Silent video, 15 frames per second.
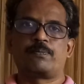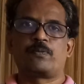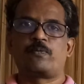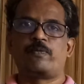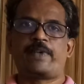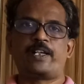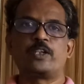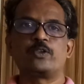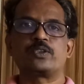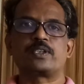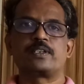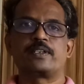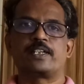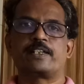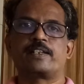values
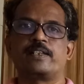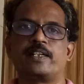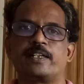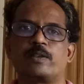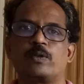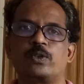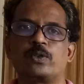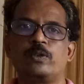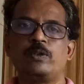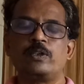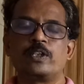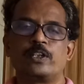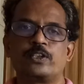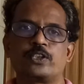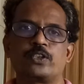greater than equal to
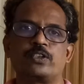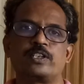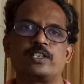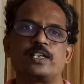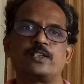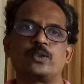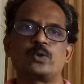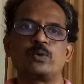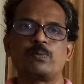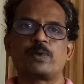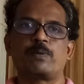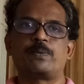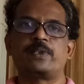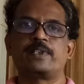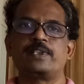0. These are the two
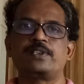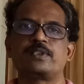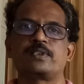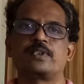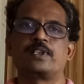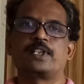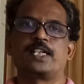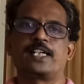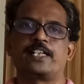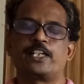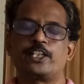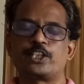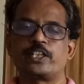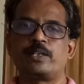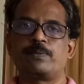properties
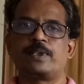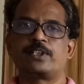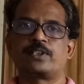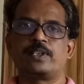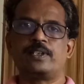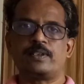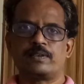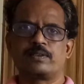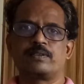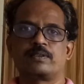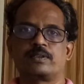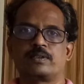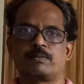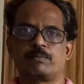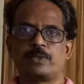density function
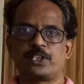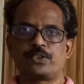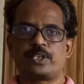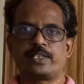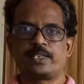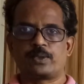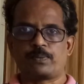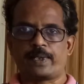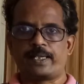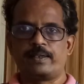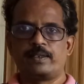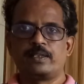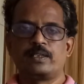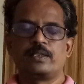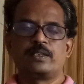must satisfy.
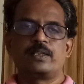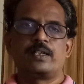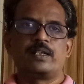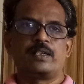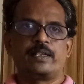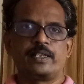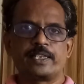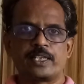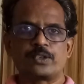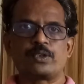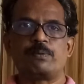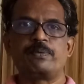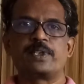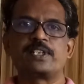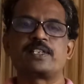In case
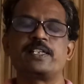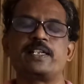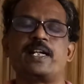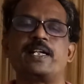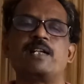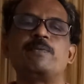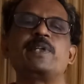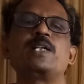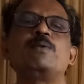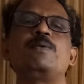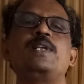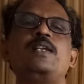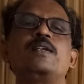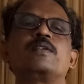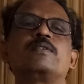of discrete random
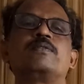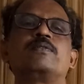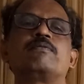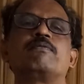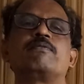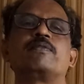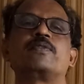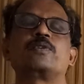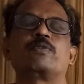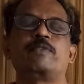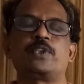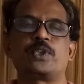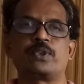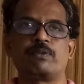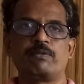variable, we
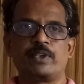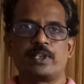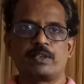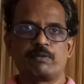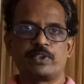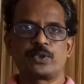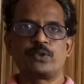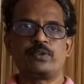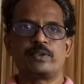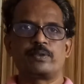should